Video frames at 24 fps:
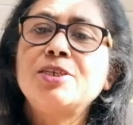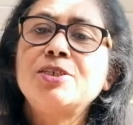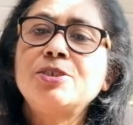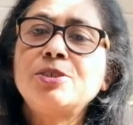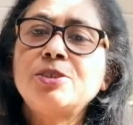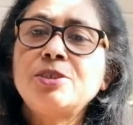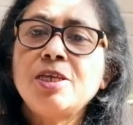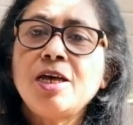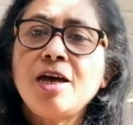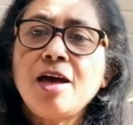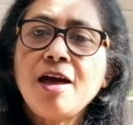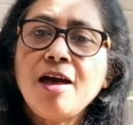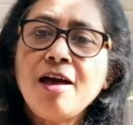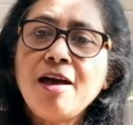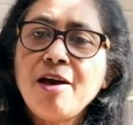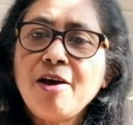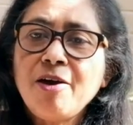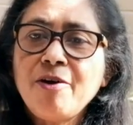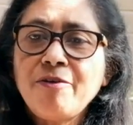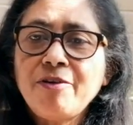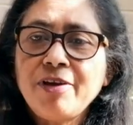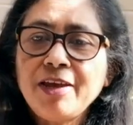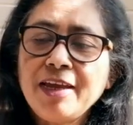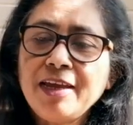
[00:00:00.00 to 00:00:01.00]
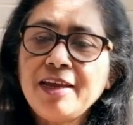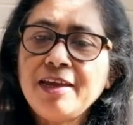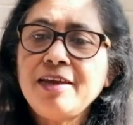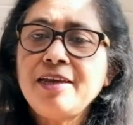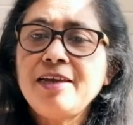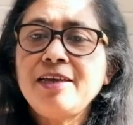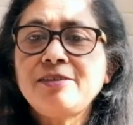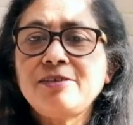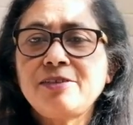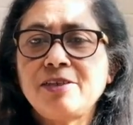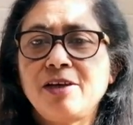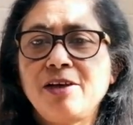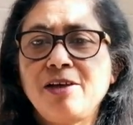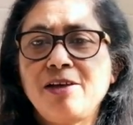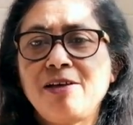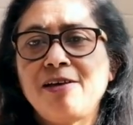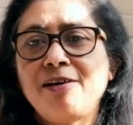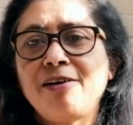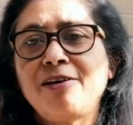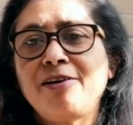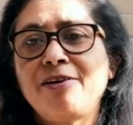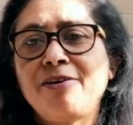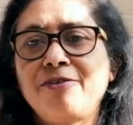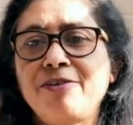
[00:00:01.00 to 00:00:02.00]
Sorry,
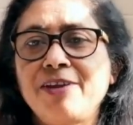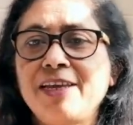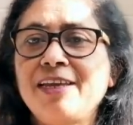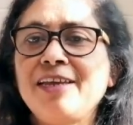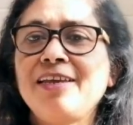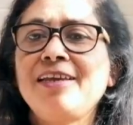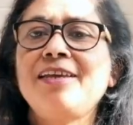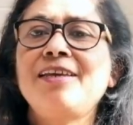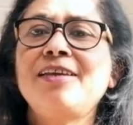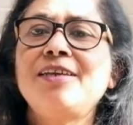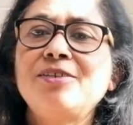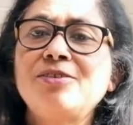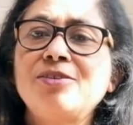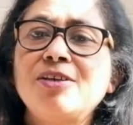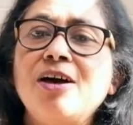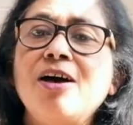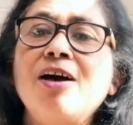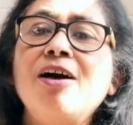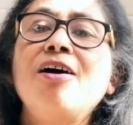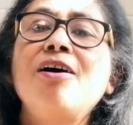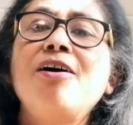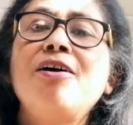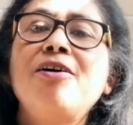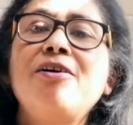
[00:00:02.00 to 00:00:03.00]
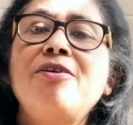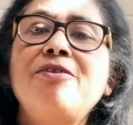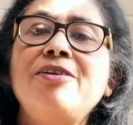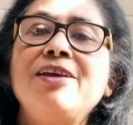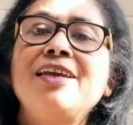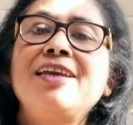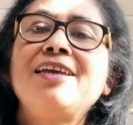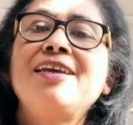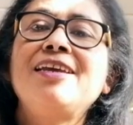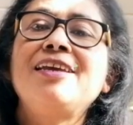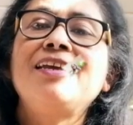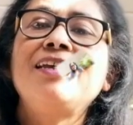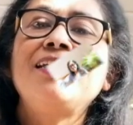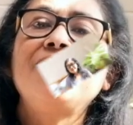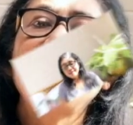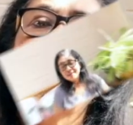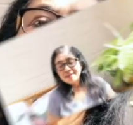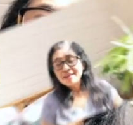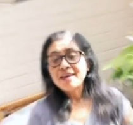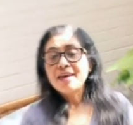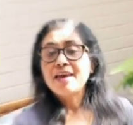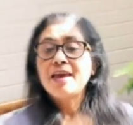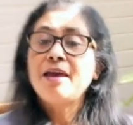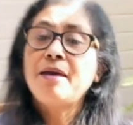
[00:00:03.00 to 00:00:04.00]
sorry, sorry.
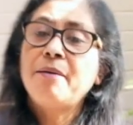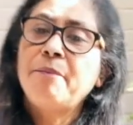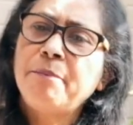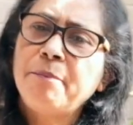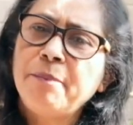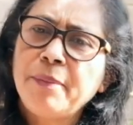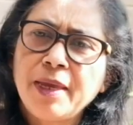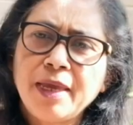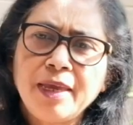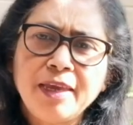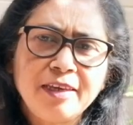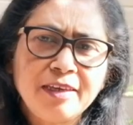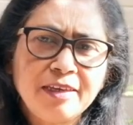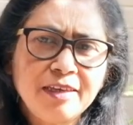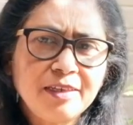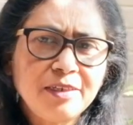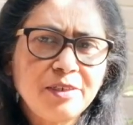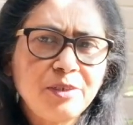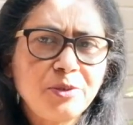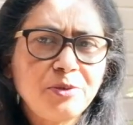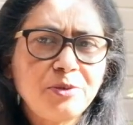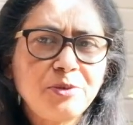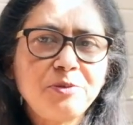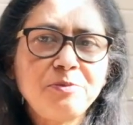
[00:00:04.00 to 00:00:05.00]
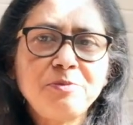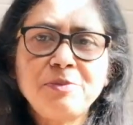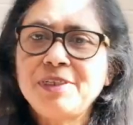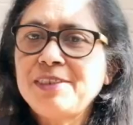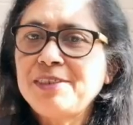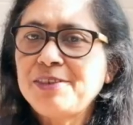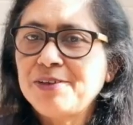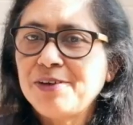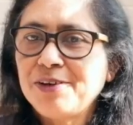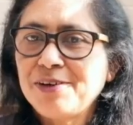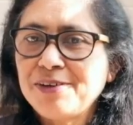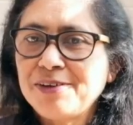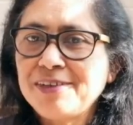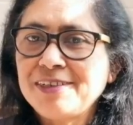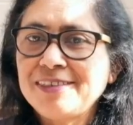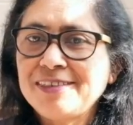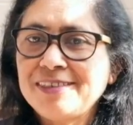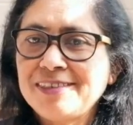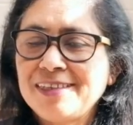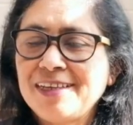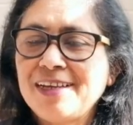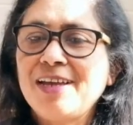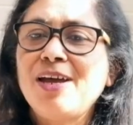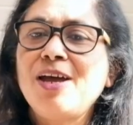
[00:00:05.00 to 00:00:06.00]
Making too much
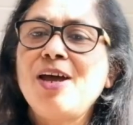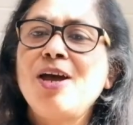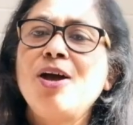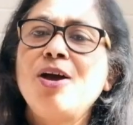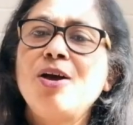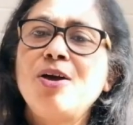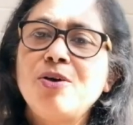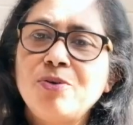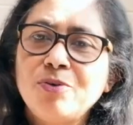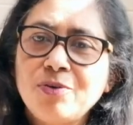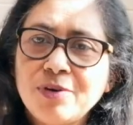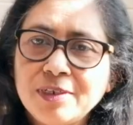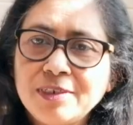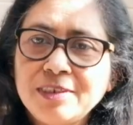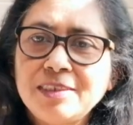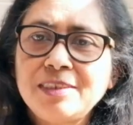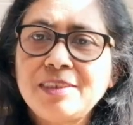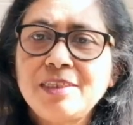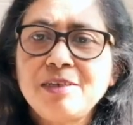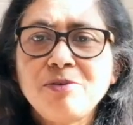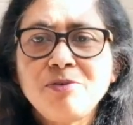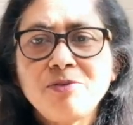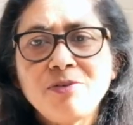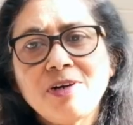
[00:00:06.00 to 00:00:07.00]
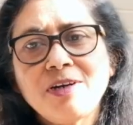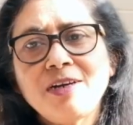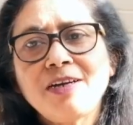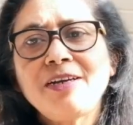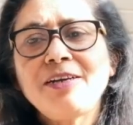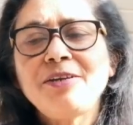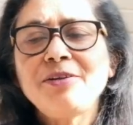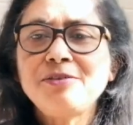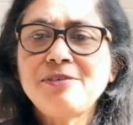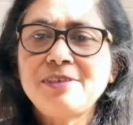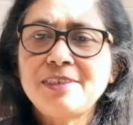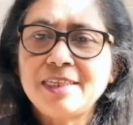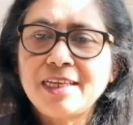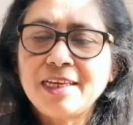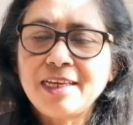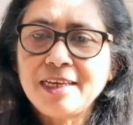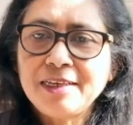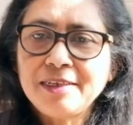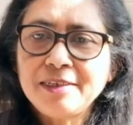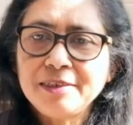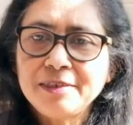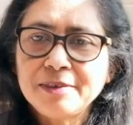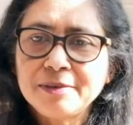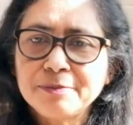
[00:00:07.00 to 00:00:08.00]
noise. What's the word you
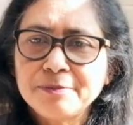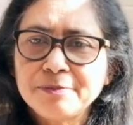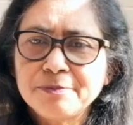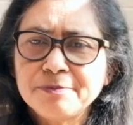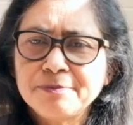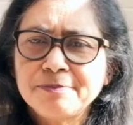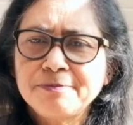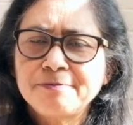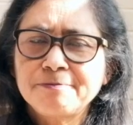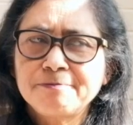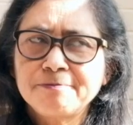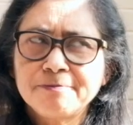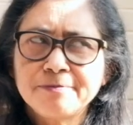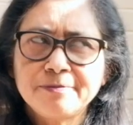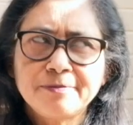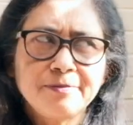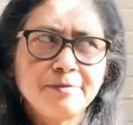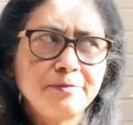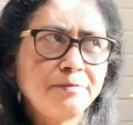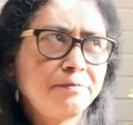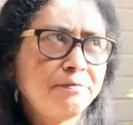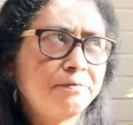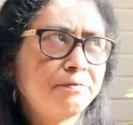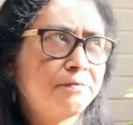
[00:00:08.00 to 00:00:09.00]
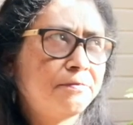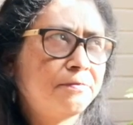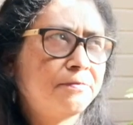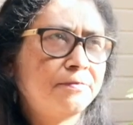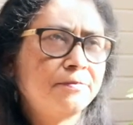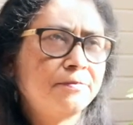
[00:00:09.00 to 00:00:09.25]
say? Hmm.